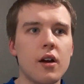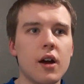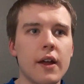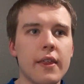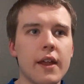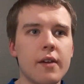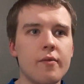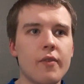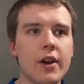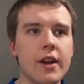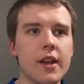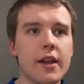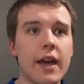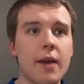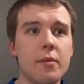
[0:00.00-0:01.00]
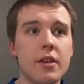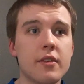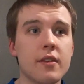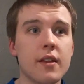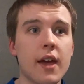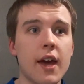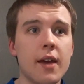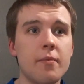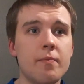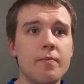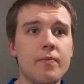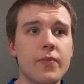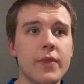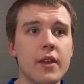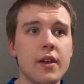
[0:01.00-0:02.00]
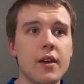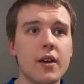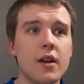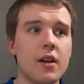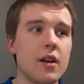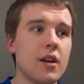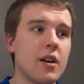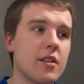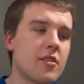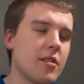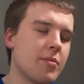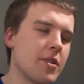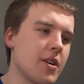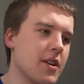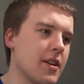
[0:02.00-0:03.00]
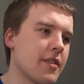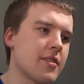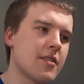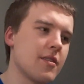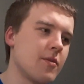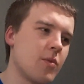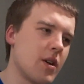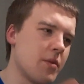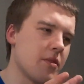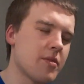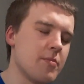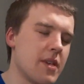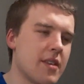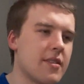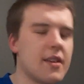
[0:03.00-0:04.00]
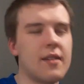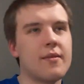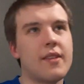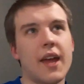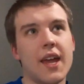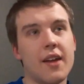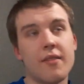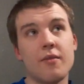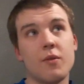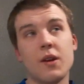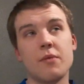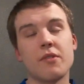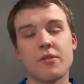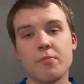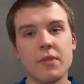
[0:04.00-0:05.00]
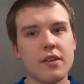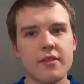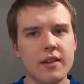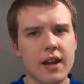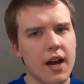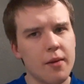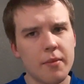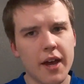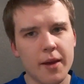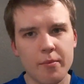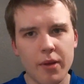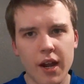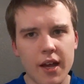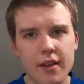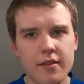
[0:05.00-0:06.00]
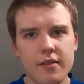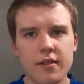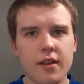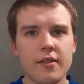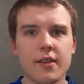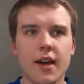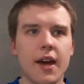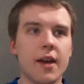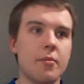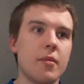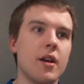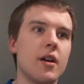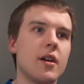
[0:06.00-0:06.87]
And then Reading came into the game. To be honest, we was missing our main players in this game.